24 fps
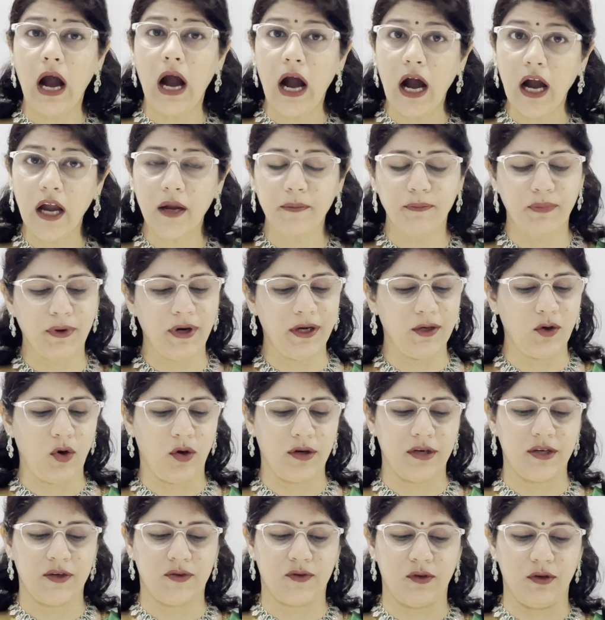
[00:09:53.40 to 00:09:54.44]

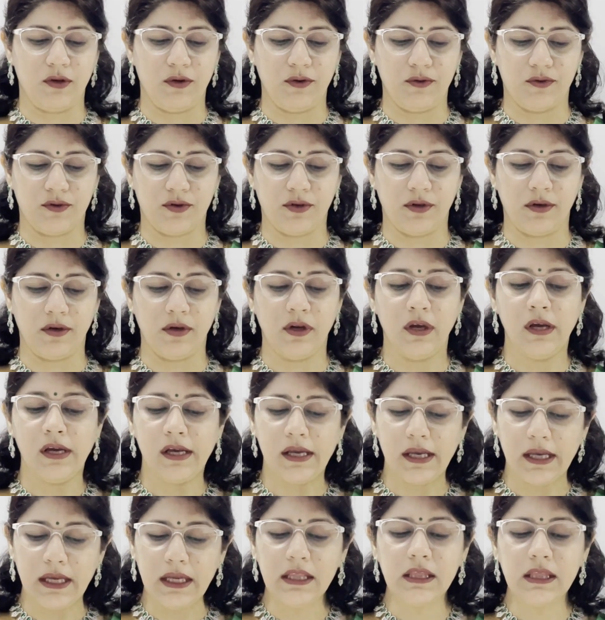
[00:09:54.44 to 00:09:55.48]
Hypertonic solution.
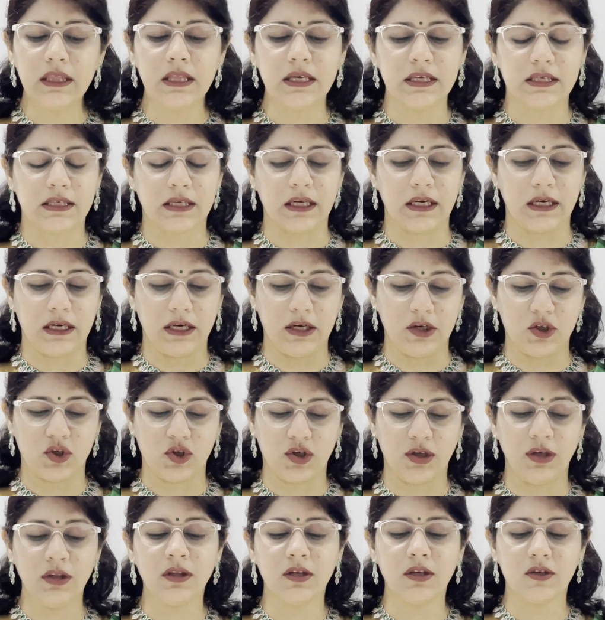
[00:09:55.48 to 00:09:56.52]
In this
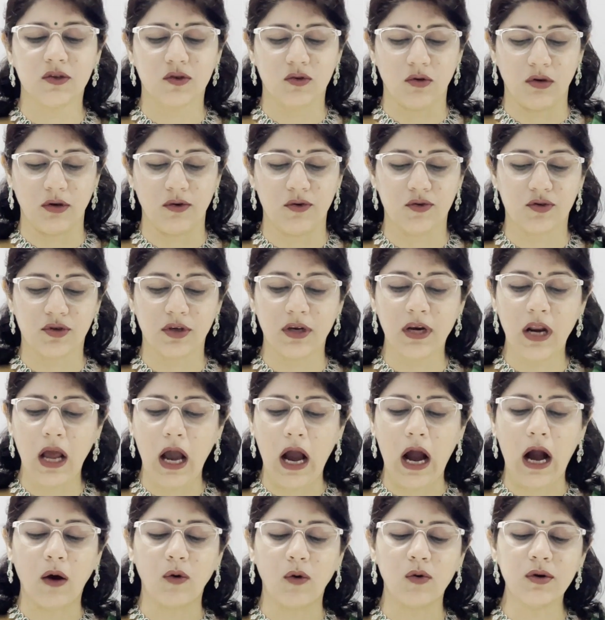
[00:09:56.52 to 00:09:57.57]
condition, the solution
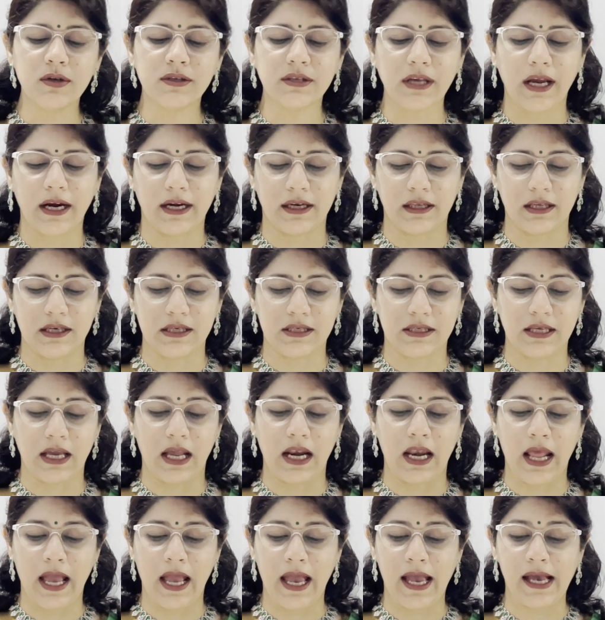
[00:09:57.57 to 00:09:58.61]
outside the
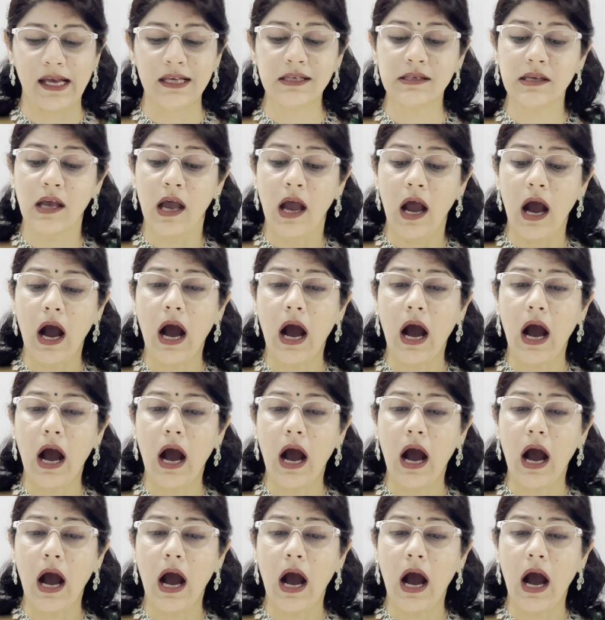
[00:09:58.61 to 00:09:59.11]
cell has